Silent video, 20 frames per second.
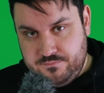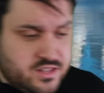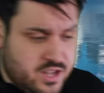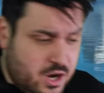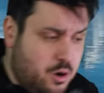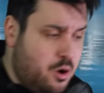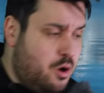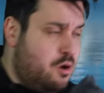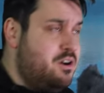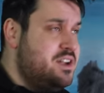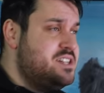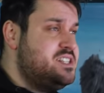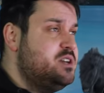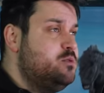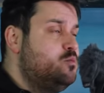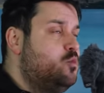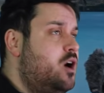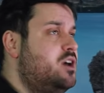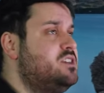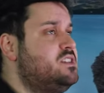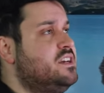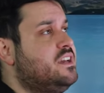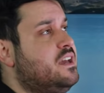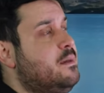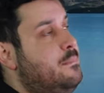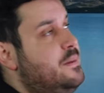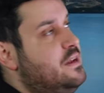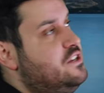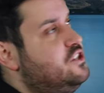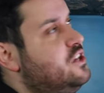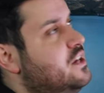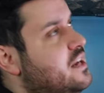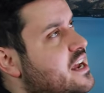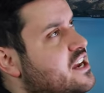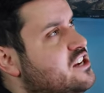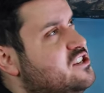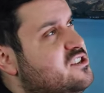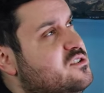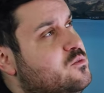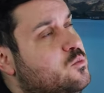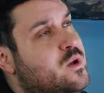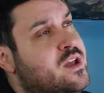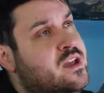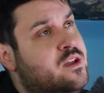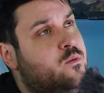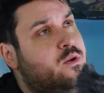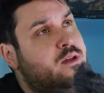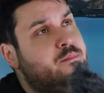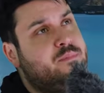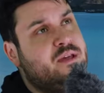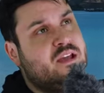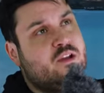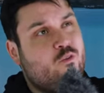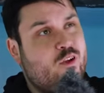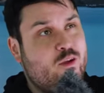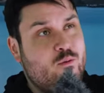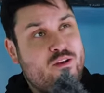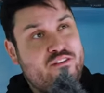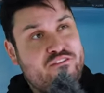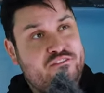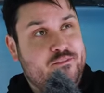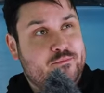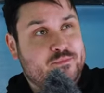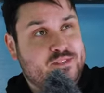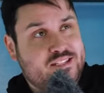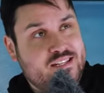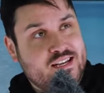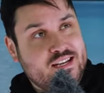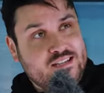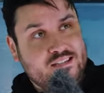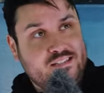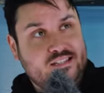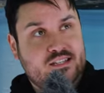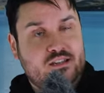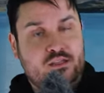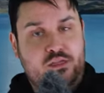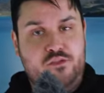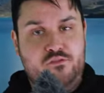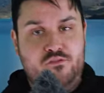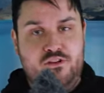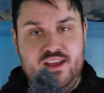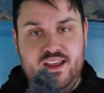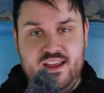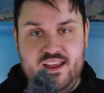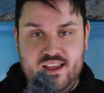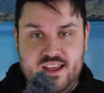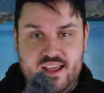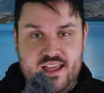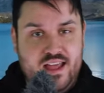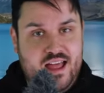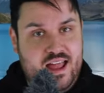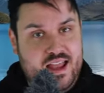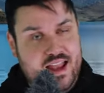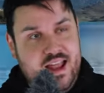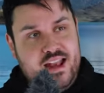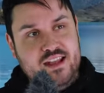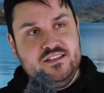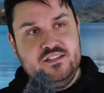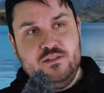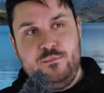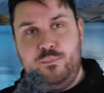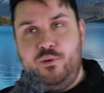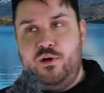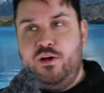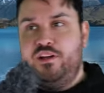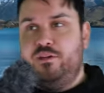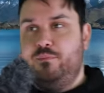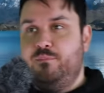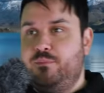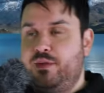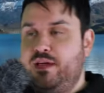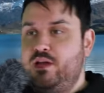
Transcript: There already was a capitulation wick when Bitcoin went from 6 to 3, and that is the bottom.